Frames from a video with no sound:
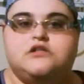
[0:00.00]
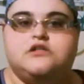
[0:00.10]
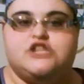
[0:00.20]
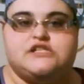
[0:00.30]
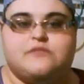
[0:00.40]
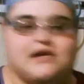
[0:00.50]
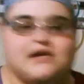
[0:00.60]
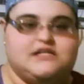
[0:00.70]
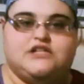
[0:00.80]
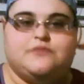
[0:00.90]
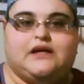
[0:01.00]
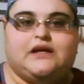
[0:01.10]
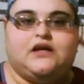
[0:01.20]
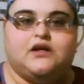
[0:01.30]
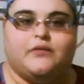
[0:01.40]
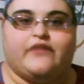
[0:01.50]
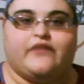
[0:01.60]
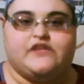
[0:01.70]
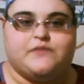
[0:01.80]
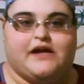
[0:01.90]
just message me about
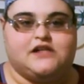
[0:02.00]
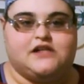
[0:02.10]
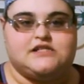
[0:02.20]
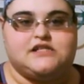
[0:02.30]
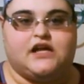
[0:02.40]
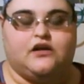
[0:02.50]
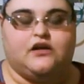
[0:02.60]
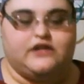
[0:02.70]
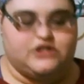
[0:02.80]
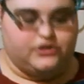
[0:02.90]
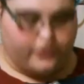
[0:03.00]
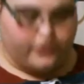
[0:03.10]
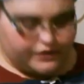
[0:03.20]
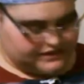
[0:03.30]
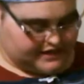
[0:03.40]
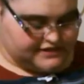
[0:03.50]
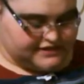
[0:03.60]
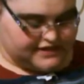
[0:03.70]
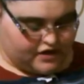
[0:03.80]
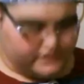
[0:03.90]
these pants, and I'll let you know what size
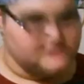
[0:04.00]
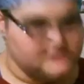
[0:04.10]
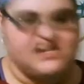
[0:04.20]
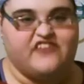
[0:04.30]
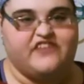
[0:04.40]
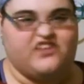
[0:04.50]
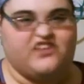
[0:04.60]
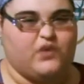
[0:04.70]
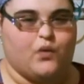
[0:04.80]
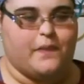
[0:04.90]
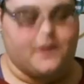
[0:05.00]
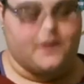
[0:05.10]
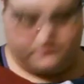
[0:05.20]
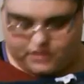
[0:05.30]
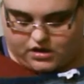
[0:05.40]
they are and stuff, and if you want them.